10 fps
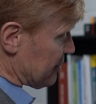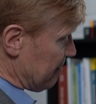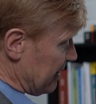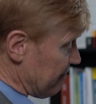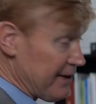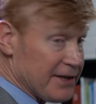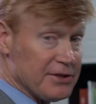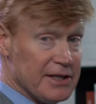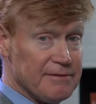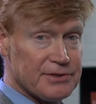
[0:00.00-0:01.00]
somebody that files
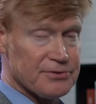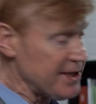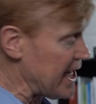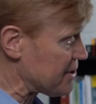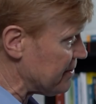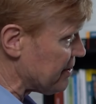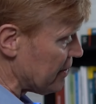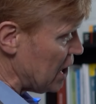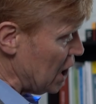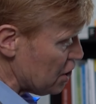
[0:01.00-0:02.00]
an individual tax
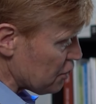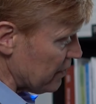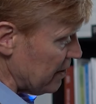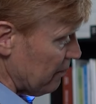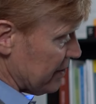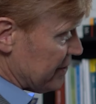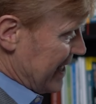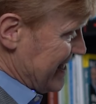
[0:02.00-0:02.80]
return. So anyone that's at